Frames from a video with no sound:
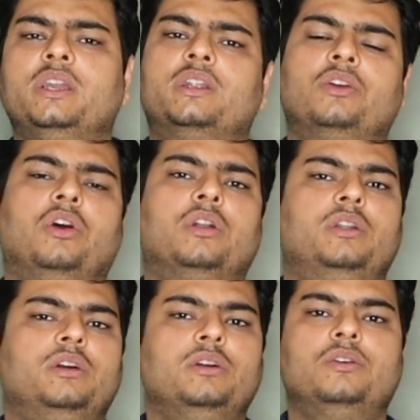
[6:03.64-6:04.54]
get
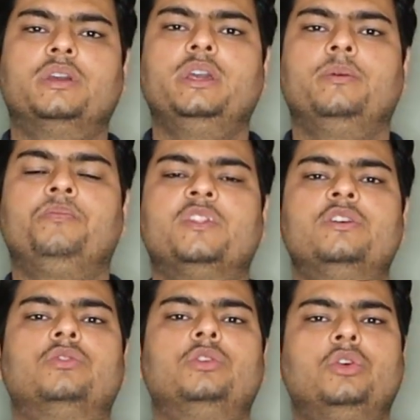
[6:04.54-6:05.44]
caught. Okay.
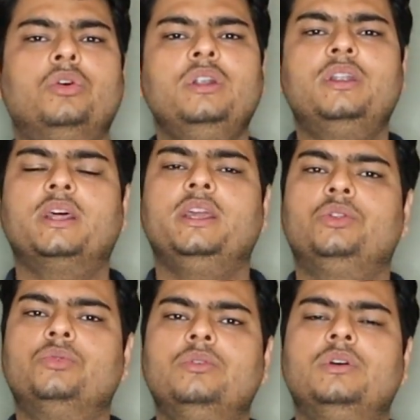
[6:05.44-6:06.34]
So don't try
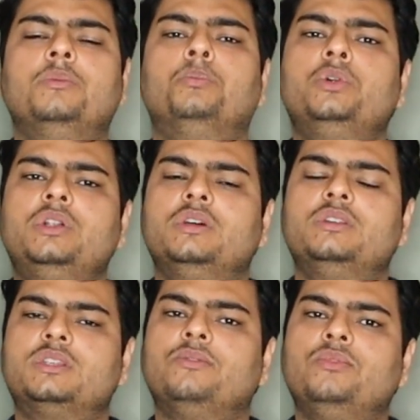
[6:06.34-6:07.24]
to put
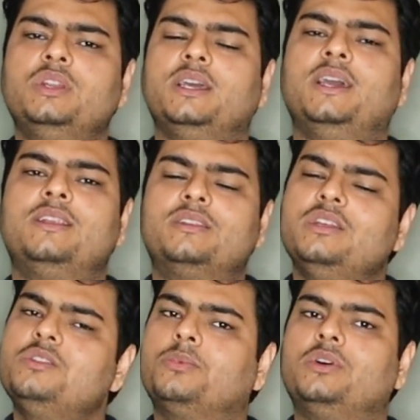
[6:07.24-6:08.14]
someone
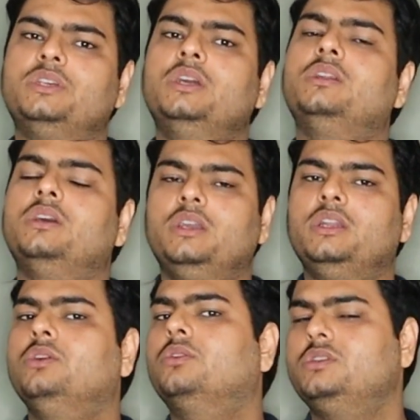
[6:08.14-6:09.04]
else's project
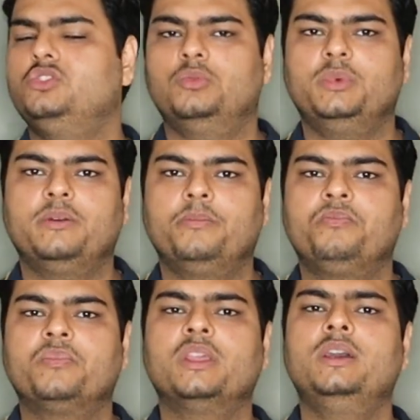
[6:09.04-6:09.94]
in your resume.
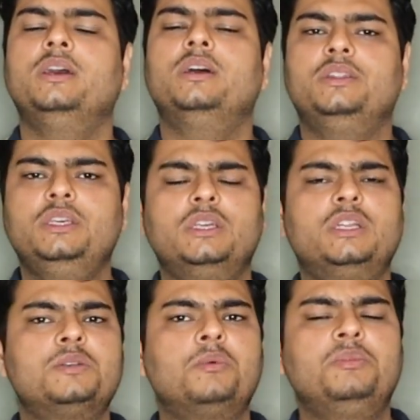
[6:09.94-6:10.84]
These
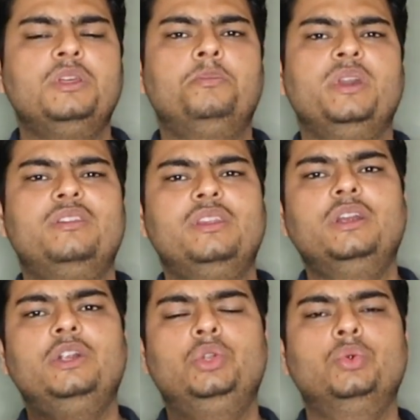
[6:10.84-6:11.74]
are some of the
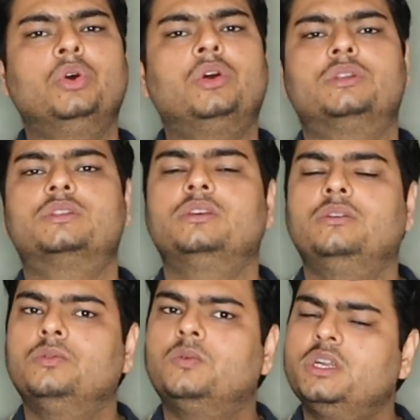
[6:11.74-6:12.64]
basic do nots,
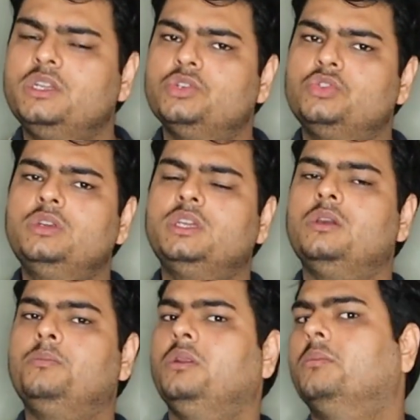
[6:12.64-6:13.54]
what you should
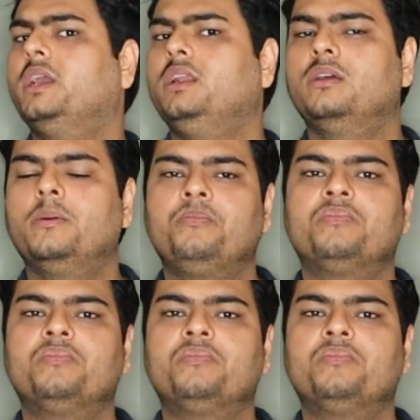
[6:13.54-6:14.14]
keep in mind.